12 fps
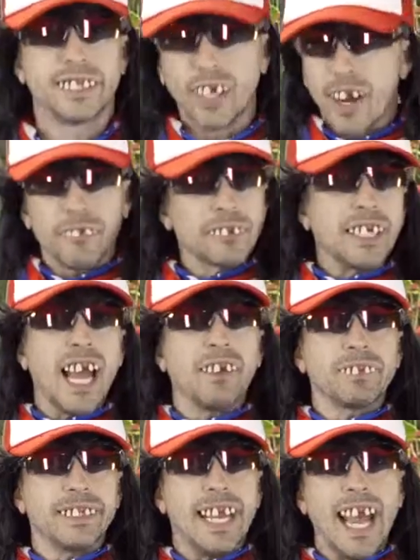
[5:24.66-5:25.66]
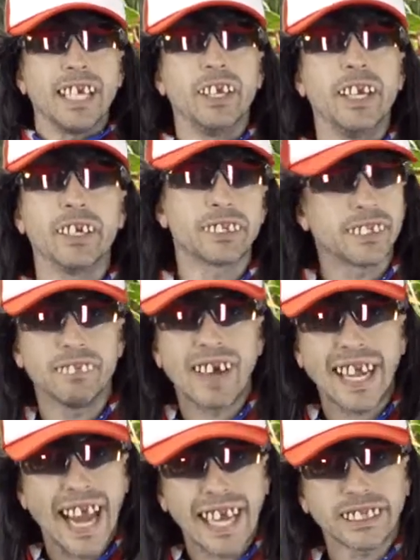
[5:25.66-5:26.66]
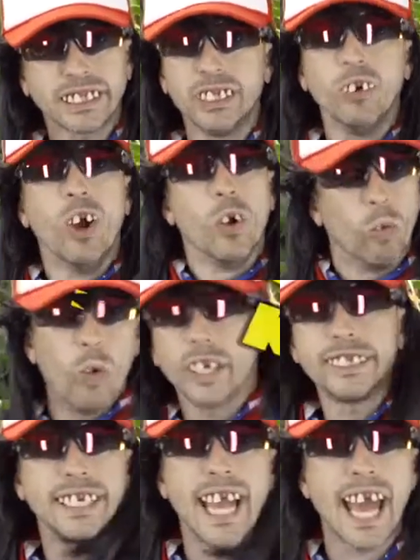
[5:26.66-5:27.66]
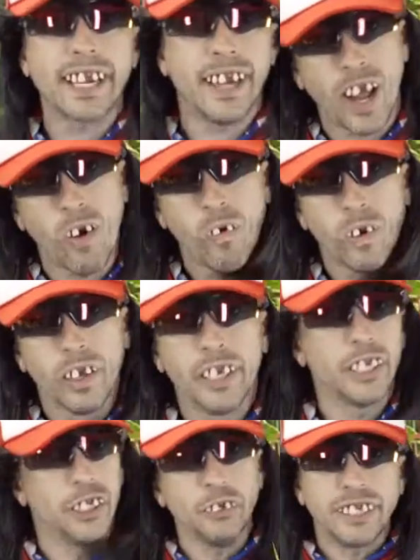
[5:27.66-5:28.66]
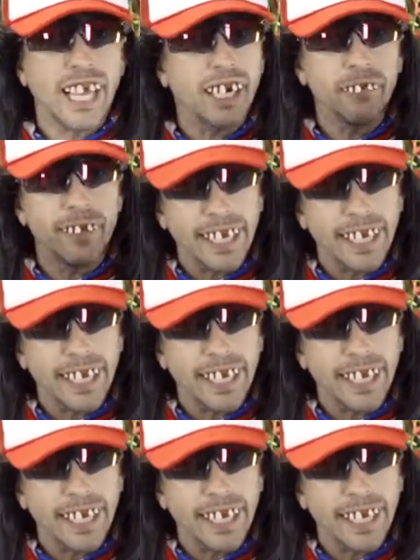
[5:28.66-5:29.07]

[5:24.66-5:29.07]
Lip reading: So every time today you hear somebody ask you what you gotta know, you tell them